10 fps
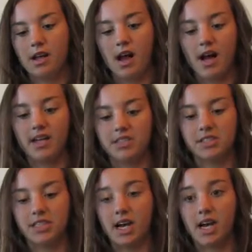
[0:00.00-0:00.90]
I
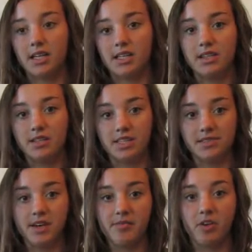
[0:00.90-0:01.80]
actually got this
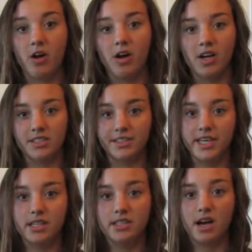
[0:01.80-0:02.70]
frame for all under
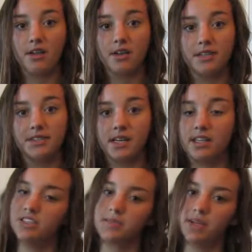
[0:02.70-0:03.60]
$10, and
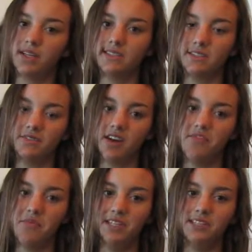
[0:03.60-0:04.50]
it took me less than
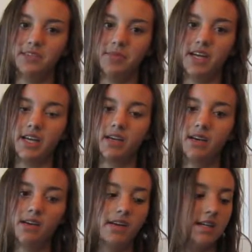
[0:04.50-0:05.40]
5 minutes to make,
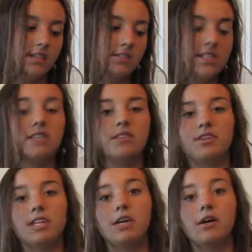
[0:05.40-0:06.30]
as you'll see in the
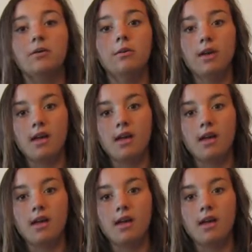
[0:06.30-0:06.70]
video.